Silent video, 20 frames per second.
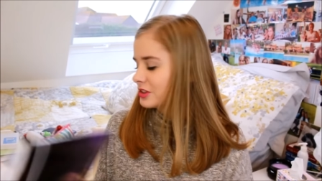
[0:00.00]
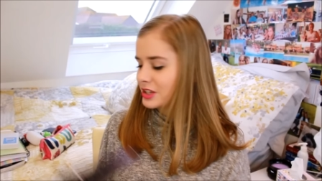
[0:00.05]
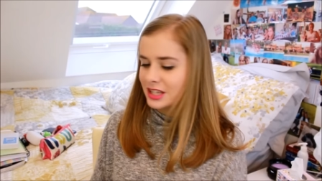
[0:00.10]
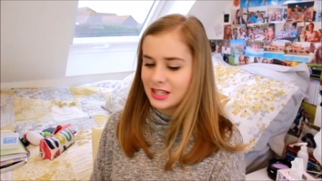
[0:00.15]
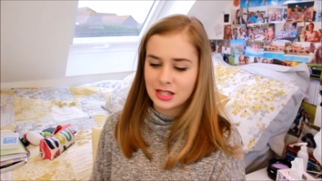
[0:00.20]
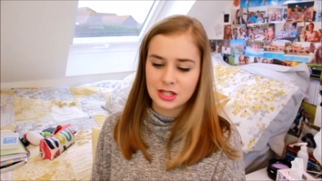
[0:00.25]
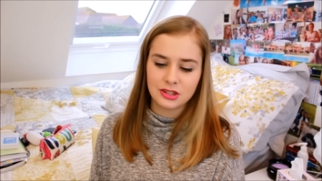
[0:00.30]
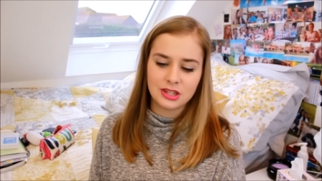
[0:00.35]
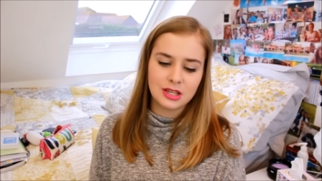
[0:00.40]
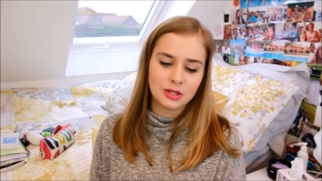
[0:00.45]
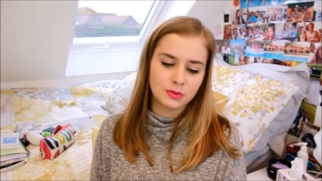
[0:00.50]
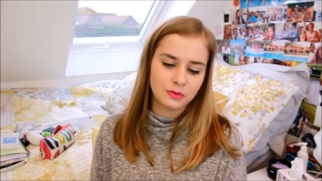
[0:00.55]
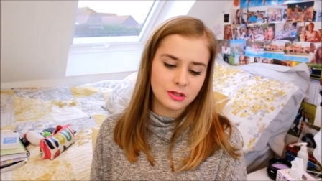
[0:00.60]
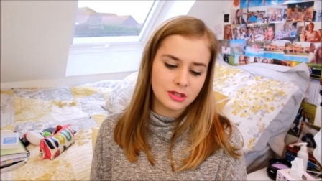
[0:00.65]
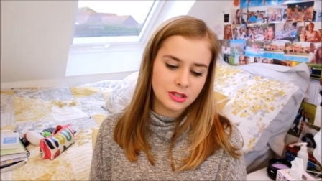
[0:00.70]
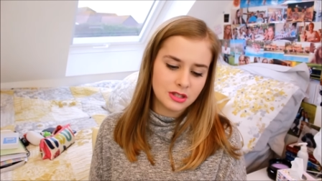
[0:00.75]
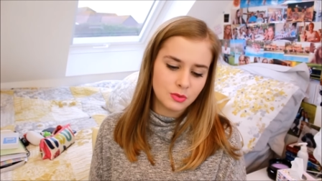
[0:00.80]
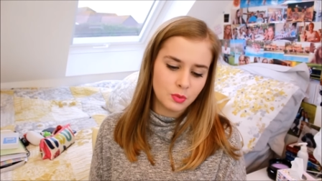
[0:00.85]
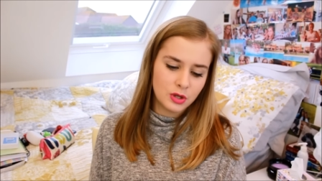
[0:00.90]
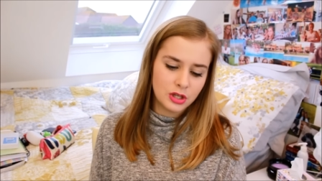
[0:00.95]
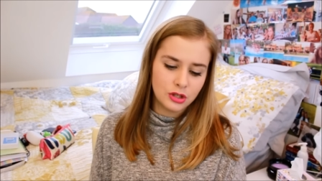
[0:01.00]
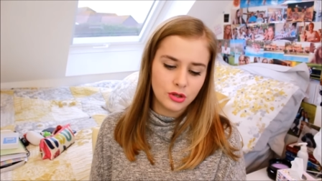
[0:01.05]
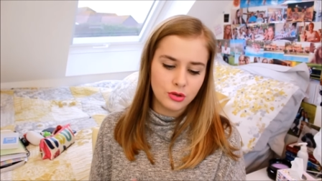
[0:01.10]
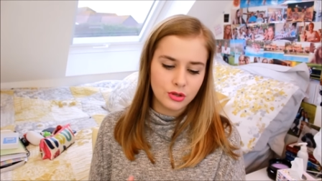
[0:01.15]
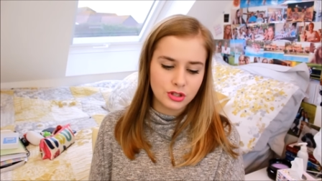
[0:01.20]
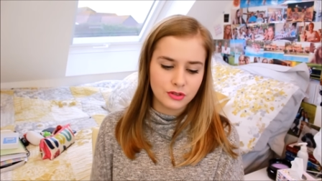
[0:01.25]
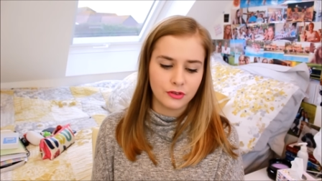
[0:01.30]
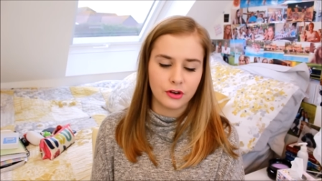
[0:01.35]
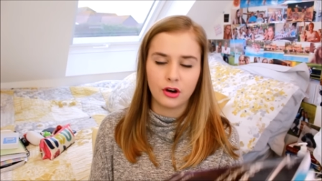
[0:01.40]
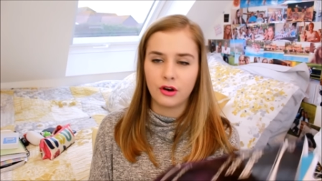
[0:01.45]
This, these ones we
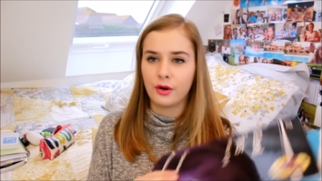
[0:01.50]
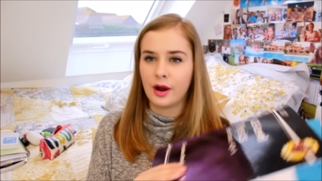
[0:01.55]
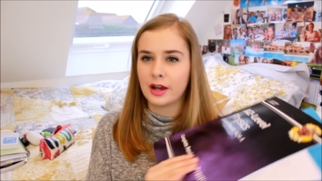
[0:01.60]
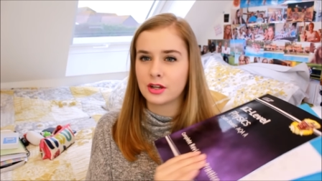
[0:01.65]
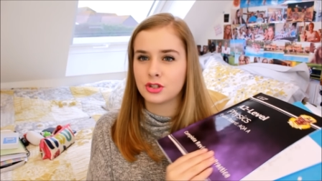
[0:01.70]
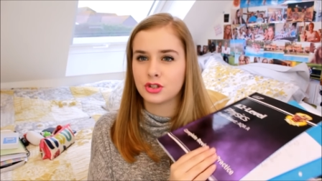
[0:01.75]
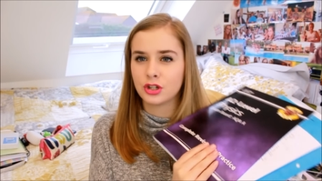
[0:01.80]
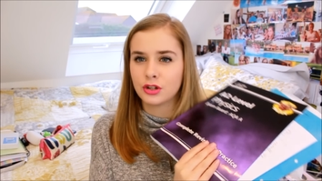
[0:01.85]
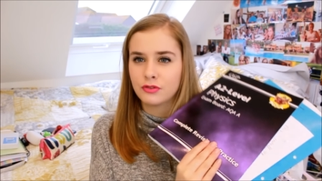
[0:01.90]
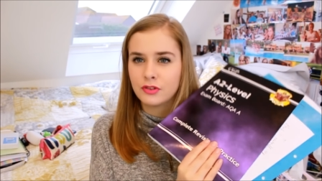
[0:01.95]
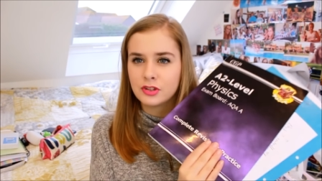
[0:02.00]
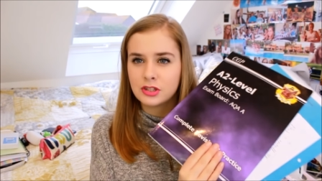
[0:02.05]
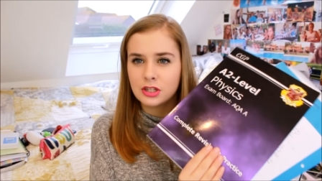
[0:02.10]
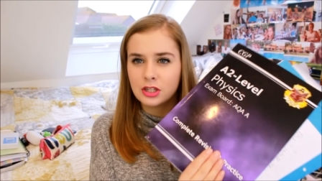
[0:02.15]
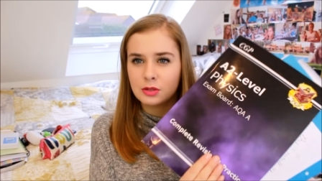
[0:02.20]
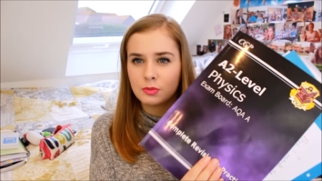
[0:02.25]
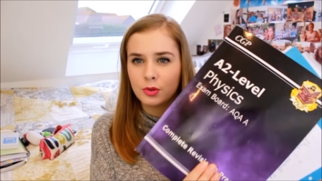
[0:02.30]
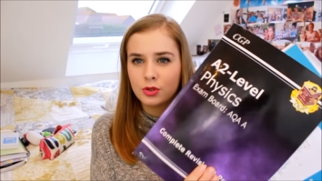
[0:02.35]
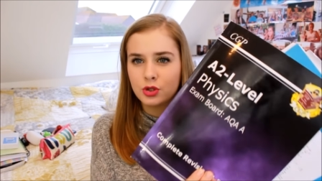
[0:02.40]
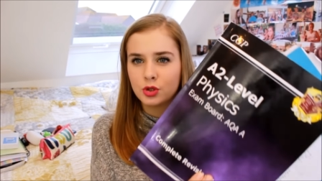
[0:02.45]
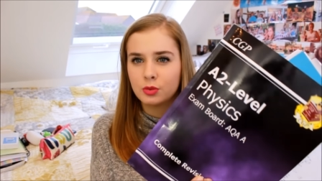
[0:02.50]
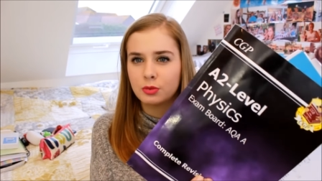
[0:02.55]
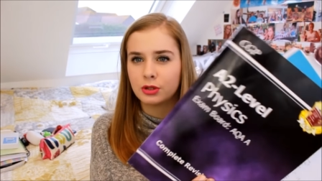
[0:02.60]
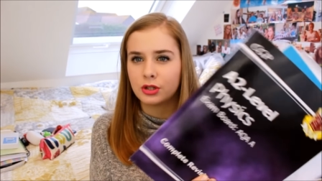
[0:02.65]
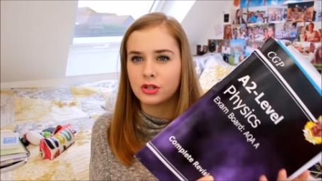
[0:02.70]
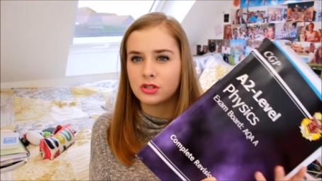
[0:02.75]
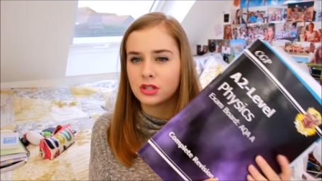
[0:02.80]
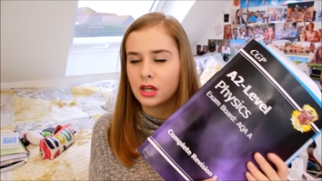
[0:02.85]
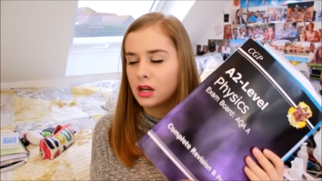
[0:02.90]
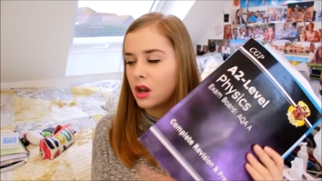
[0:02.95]
use for our astrophysics module
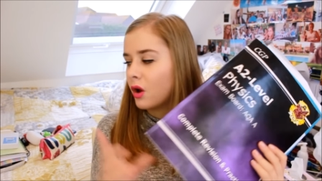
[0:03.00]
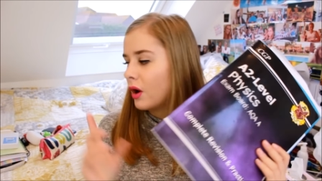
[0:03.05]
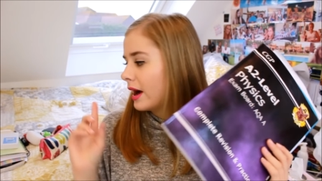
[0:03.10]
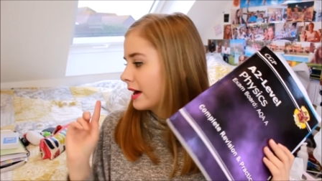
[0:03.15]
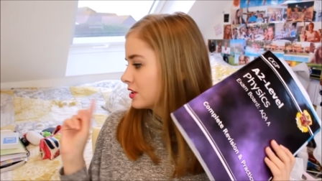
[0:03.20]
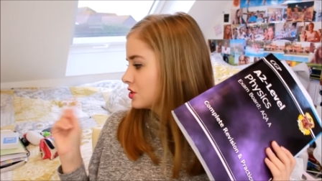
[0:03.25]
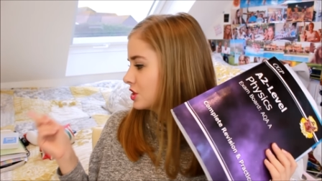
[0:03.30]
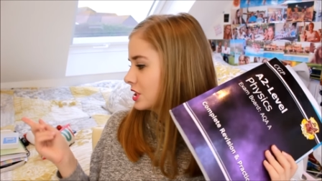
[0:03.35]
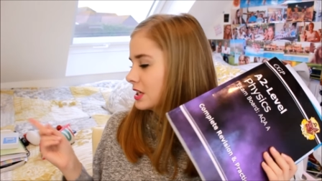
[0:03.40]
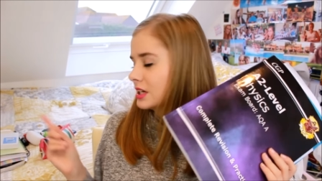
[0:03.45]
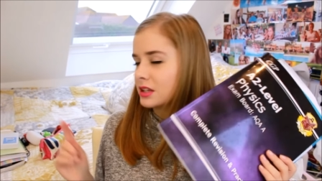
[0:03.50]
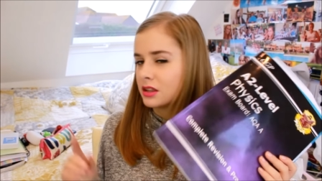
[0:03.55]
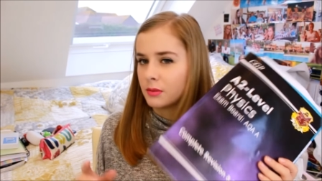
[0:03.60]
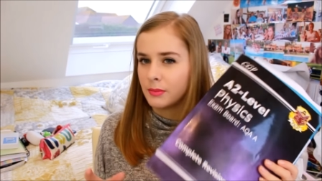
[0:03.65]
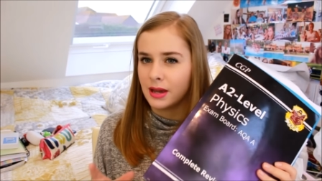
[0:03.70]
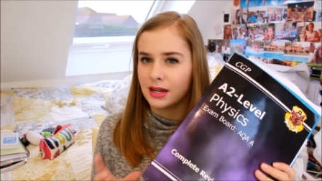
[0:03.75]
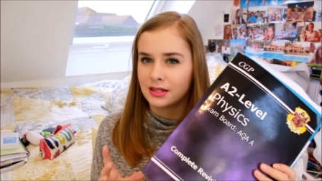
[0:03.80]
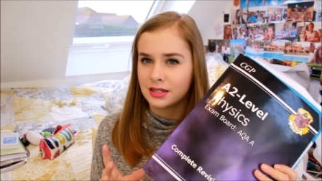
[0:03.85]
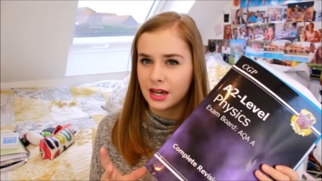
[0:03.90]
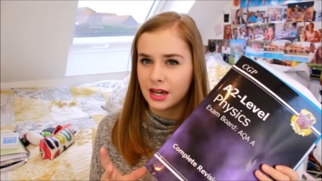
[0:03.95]
because they're not actually in the main